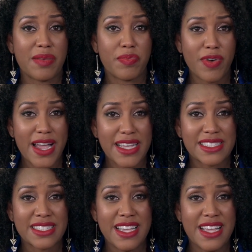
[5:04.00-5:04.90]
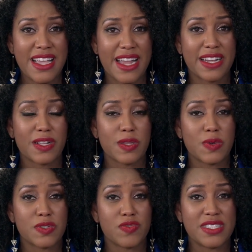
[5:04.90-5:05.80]
that price. And it
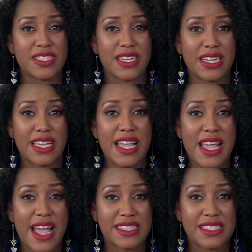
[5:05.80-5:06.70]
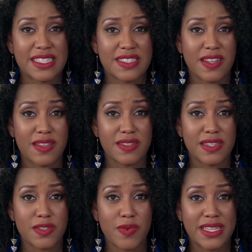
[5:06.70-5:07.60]
closed recently at six dollars
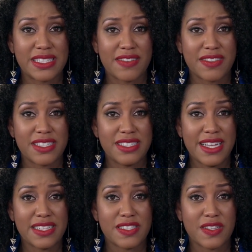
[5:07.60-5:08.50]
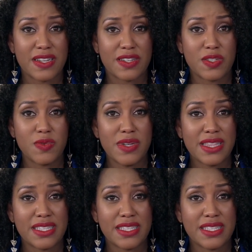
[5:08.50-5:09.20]
and twenty-seven cents. So they're doing